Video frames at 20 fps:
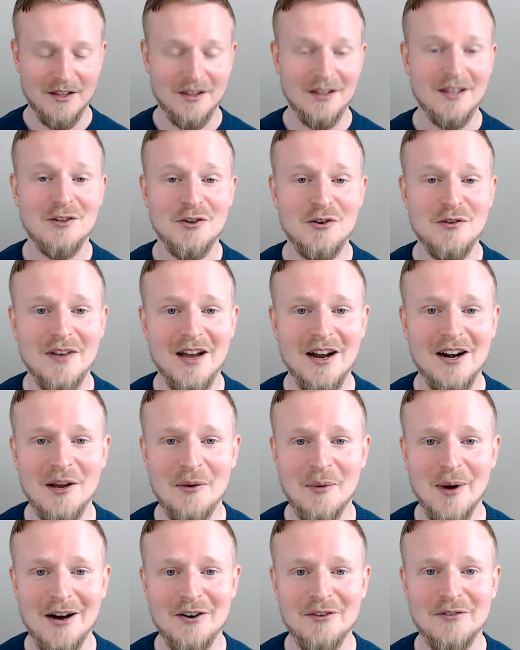they do very
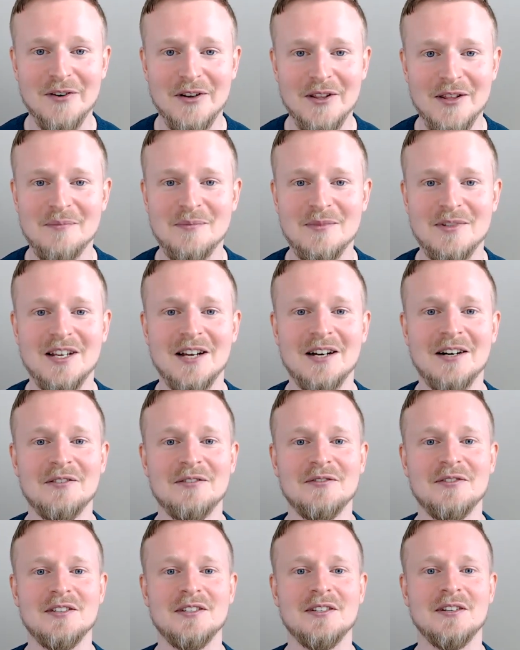well for
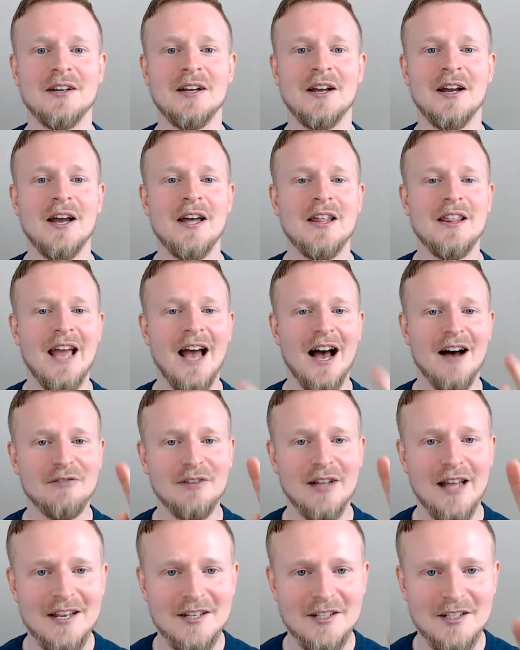themselves. They have
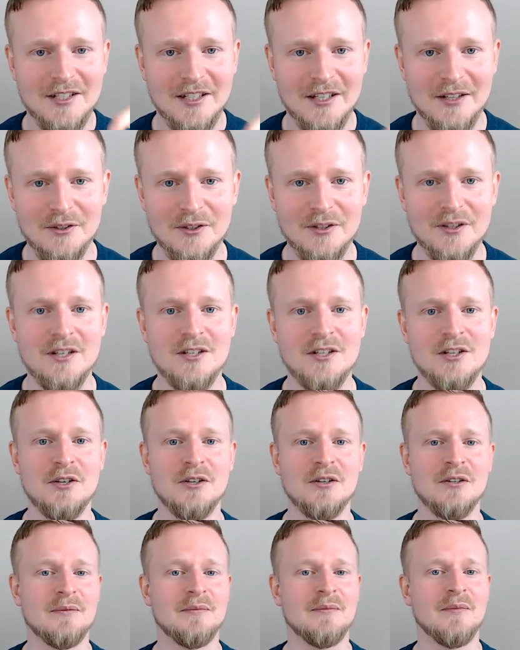less skill than
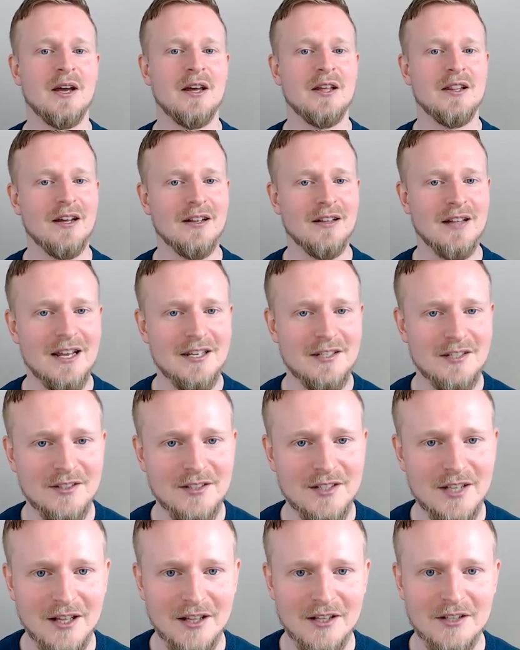you, they're less
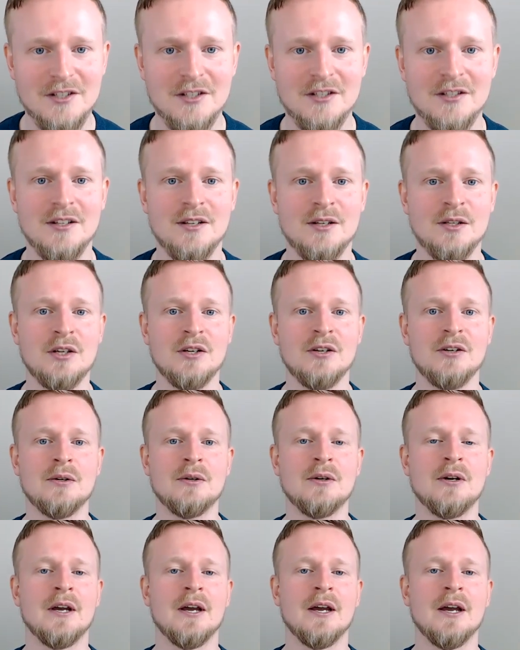intelligent than
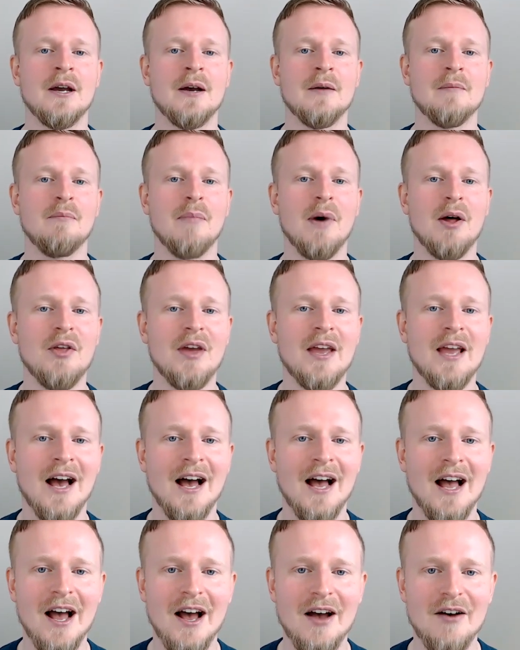you, but they
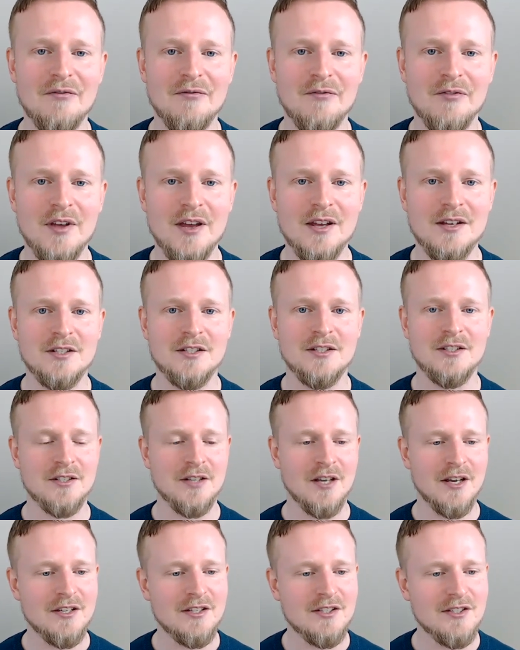have this
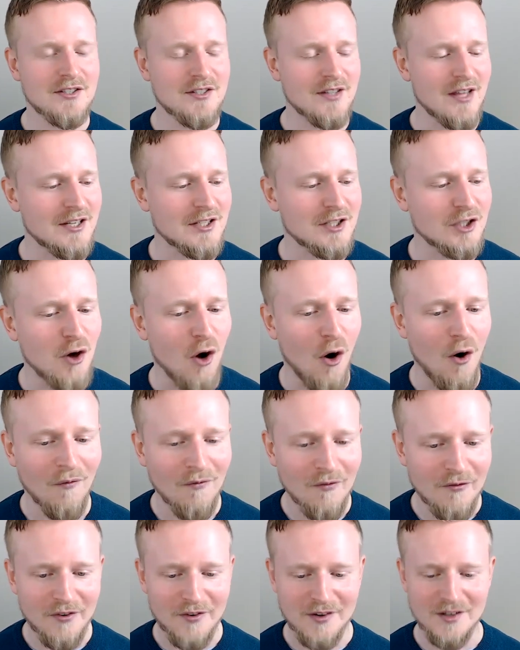
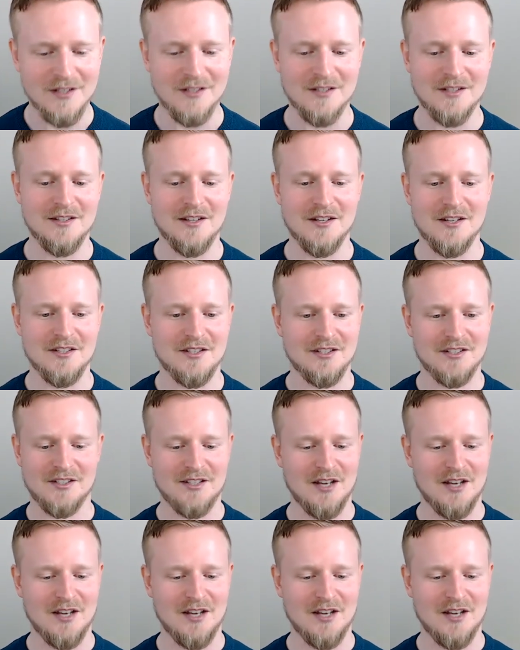confidence, this